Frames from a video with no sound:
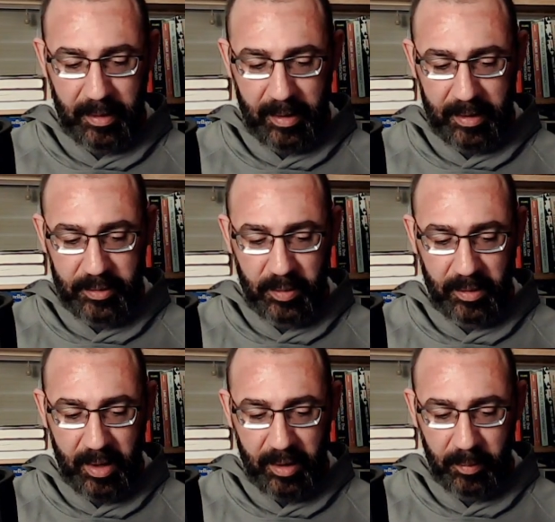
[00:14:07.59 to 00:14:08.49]
I do a
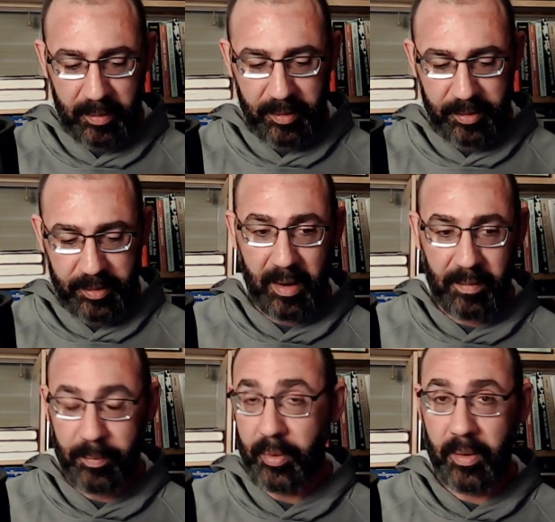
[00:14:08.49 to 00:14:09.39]
lot with
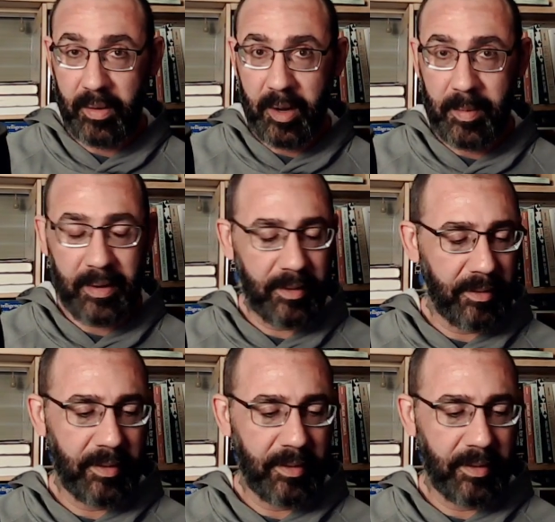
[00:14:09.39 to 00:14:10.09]
programming,